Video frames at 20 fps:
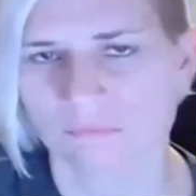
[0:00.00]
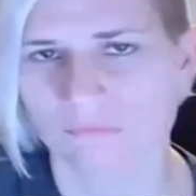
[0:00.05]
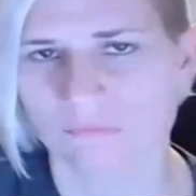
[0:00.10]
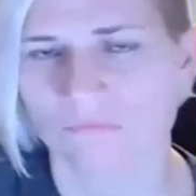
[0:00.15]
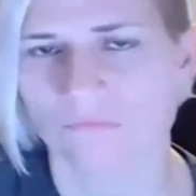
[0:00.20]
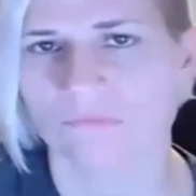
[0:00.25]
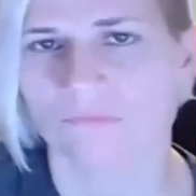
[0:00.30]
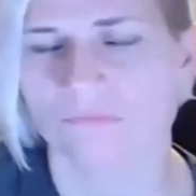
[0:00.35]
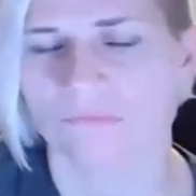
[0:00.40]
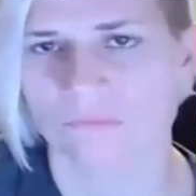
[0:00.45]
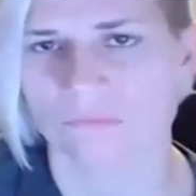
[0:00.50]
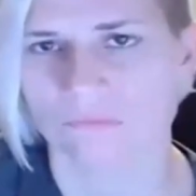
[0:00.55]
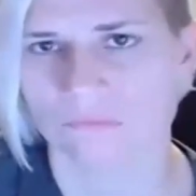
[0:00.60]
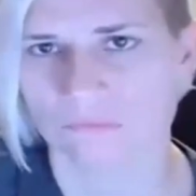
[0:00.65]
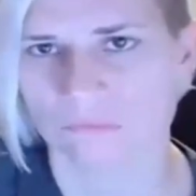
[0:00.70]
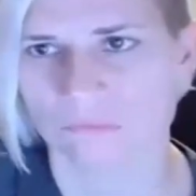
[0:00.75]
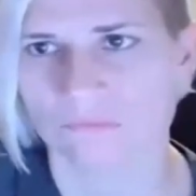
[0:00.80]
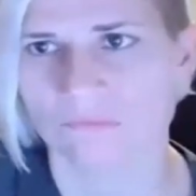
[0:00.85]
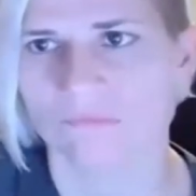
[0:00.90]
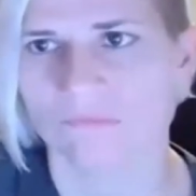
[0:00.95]

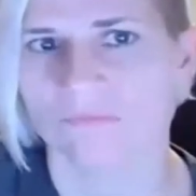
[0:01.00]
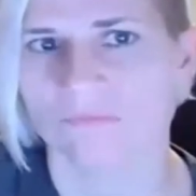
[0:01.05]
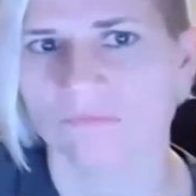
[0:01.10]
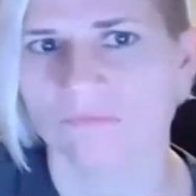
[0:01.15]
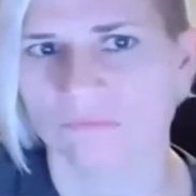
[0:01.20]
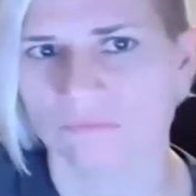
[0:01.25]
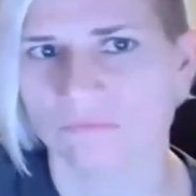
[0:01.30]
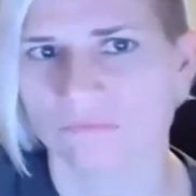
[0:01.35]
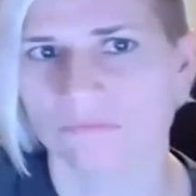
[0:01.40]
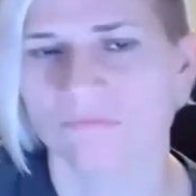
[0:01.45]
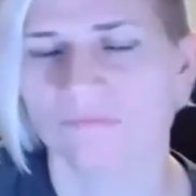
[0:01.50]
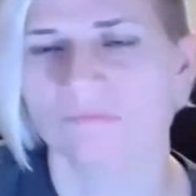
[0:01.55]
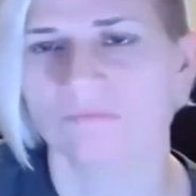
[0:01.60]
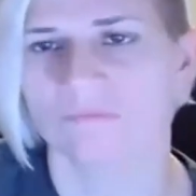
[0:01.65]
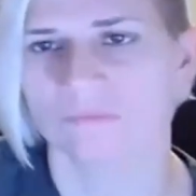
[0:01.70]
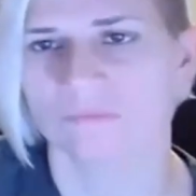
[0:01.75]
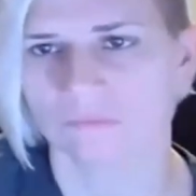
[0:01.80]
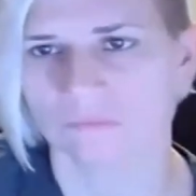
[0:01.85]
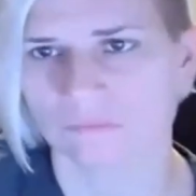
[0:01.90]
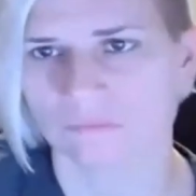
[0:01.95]

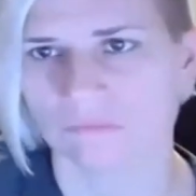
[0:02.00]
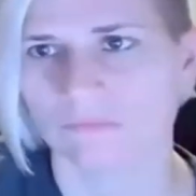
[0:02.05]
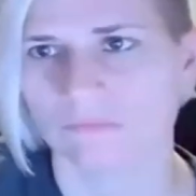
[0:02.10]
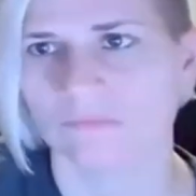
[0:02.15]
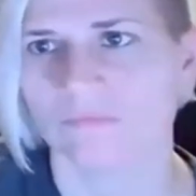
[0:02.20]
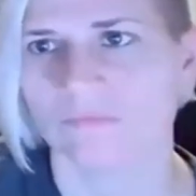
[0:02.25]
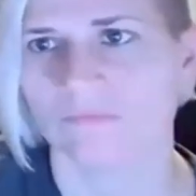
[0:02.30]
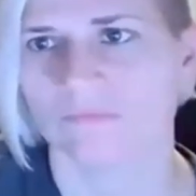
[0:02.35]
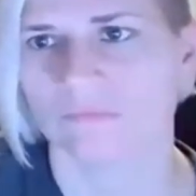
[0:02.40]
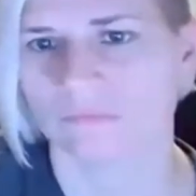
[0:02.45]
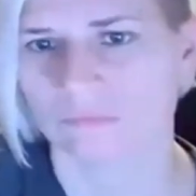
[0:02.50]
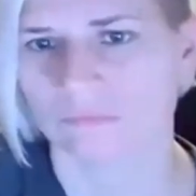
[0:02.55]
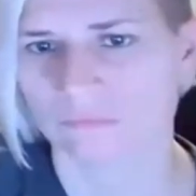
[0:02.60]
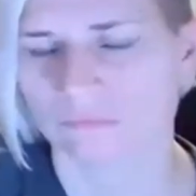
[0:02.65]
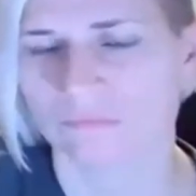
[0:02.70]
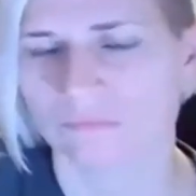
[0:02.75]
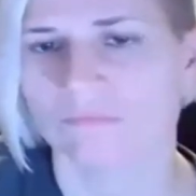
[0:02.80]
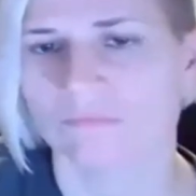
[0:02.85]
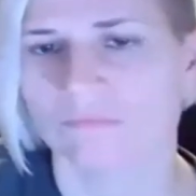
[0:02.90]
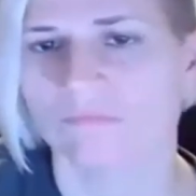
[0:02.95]

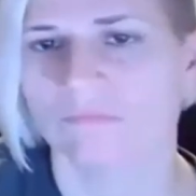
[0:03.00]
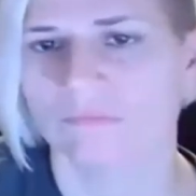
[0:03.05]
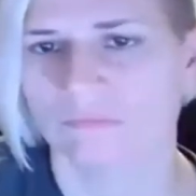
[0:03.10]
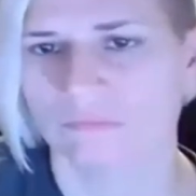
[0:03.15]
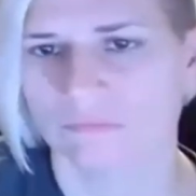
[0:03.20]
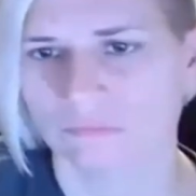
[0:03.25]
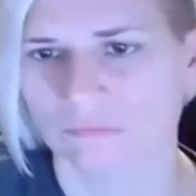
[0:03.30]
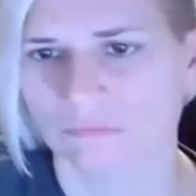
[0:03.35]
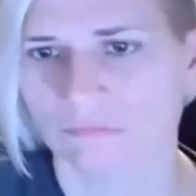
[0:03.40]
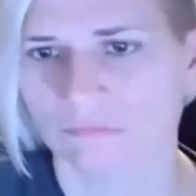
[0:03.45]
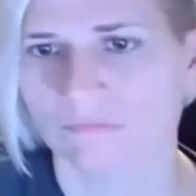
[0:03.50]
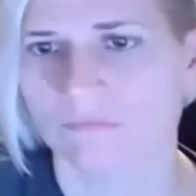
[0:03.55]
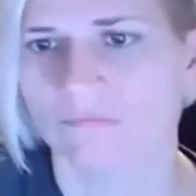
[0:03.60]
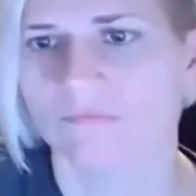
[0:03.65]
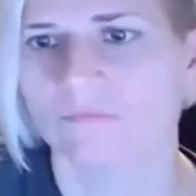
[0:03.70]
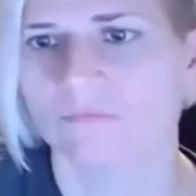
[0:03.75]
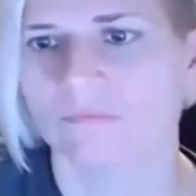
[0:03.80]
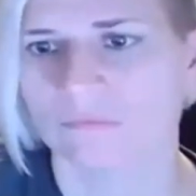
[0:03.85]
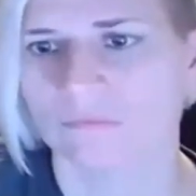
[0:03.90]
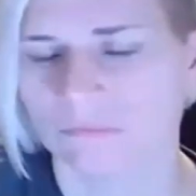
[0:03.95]

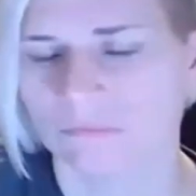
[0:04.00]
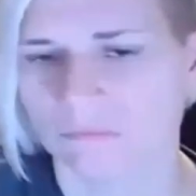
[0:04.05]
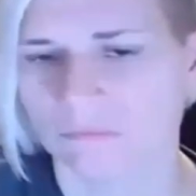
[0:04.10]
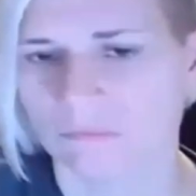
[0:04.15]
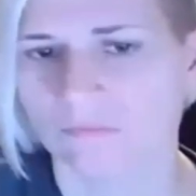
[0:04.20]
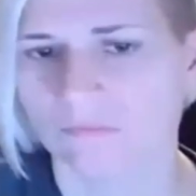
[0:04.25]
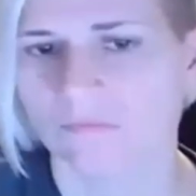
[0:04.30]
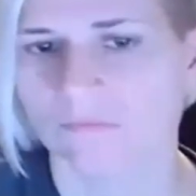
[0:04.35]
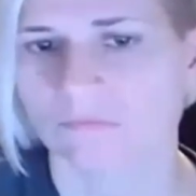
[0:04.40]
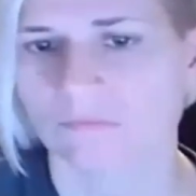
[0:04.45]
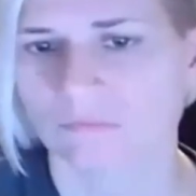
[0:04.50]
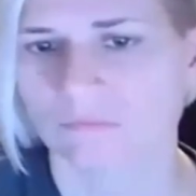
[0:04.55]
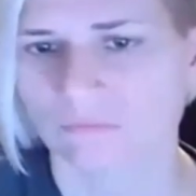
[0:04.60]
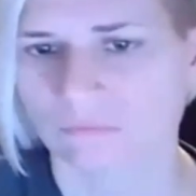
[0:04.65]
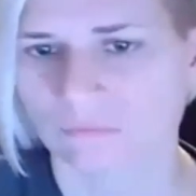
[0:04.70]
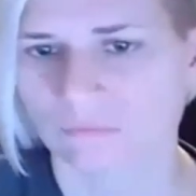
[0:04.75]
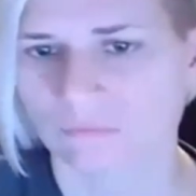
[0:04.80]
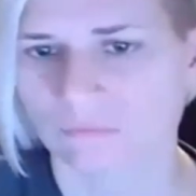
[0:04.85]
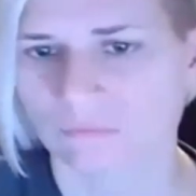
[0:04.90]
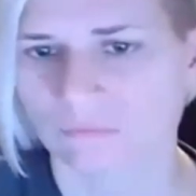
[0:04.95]

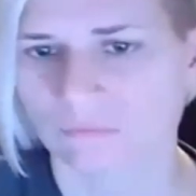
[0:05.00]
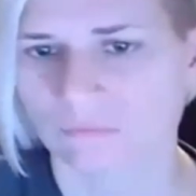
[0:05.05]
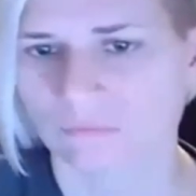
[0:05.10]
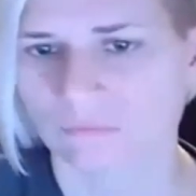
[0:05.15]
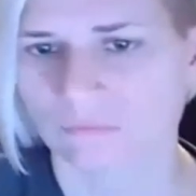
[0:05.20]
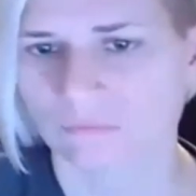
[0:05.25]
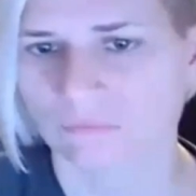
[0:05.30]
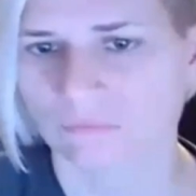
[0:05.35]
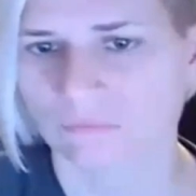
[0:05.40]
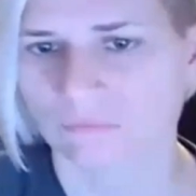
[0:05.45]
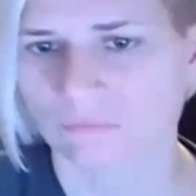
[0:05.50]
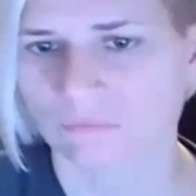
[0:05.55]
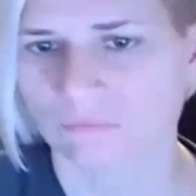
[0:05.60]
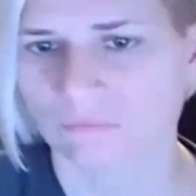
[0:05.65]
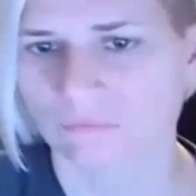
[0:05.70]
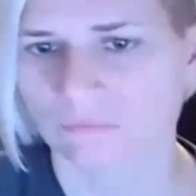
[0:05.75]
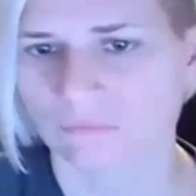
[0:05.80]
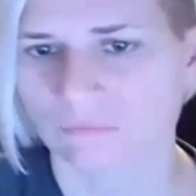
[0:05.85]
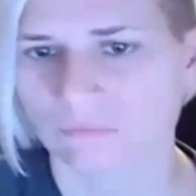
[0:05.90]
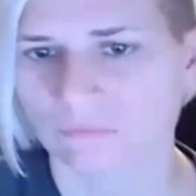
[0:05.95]

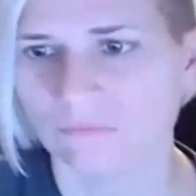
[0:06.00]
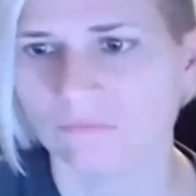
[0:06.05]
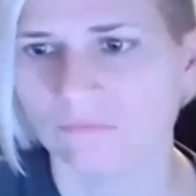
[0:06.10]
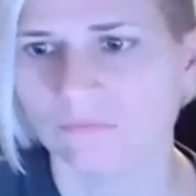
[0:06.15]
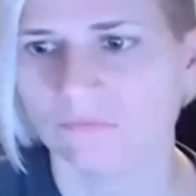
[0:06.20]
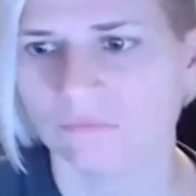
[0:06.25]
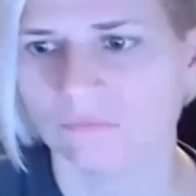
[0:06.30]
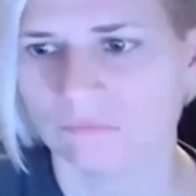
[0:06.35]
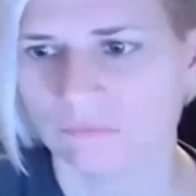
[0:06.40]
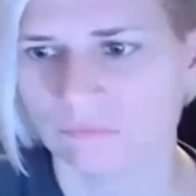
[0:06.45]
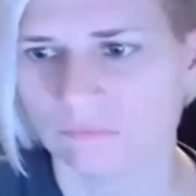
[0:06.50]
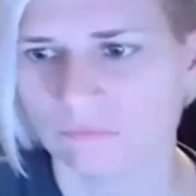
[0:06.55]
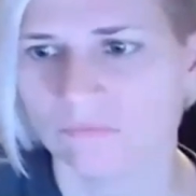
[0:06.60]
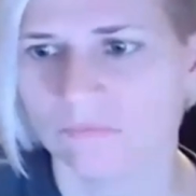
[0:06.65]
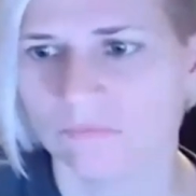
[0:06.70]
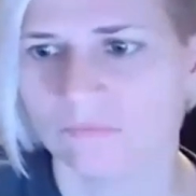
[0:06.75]
No words are spoken by the person on screen.